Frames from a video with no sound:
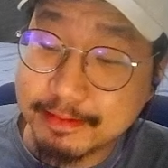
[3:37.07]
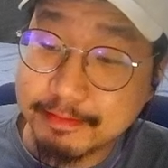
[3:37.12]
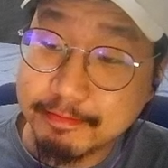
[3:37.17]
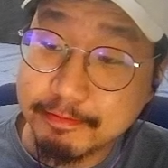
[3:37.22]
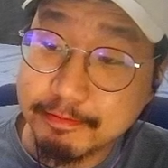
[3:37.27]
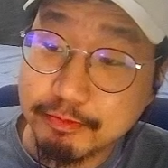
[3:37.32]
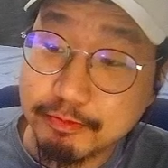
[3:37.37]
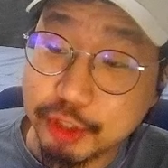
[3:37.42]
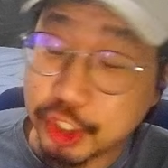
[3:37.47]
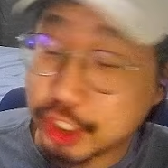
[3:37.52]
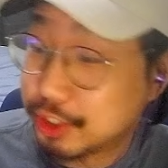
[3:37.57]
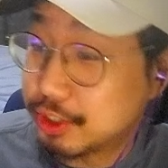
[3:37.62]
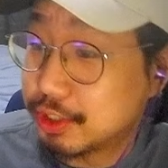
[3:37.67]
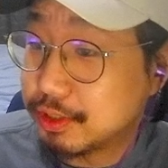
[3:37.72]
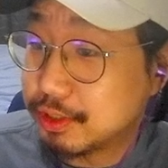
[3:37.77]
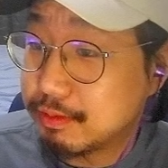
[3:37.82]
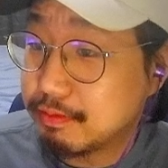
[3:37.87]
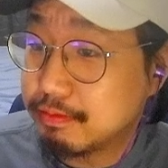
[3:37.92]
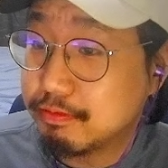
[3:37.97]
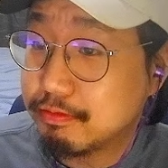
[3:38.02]

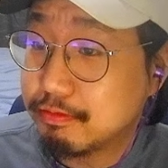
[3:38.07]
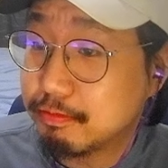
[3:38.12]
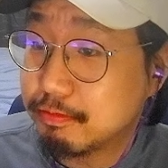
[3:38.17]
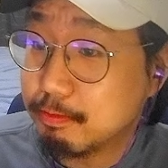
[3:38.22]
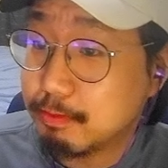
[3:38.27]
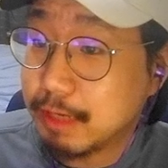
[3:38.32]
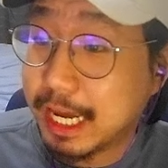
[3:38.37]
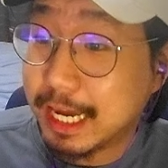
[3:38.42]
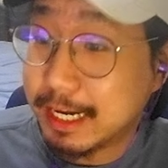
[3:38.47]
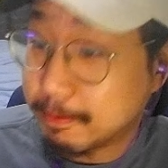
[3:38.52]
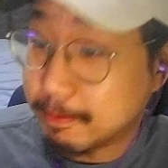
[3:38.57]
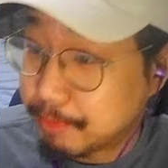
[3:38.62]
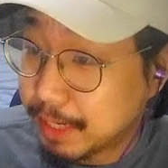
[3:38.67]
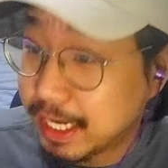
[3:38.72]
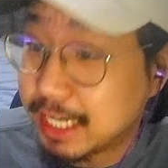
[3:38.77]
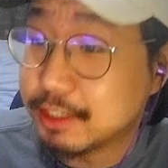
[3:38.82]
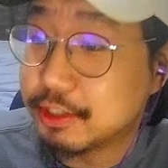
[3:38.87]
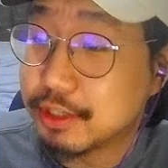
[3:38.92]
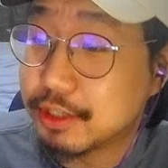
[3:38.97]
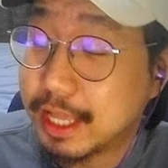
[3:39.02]
just at a
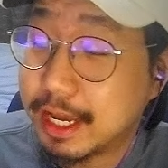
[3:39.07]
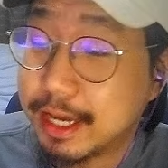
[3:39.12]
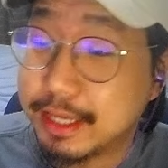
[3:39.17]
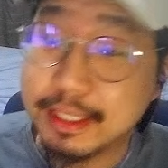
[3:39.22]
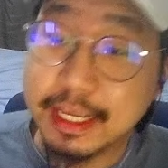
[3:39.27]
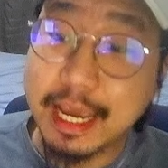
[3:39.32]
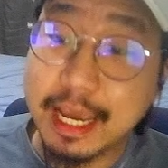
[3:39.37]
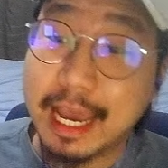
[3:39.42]
baseline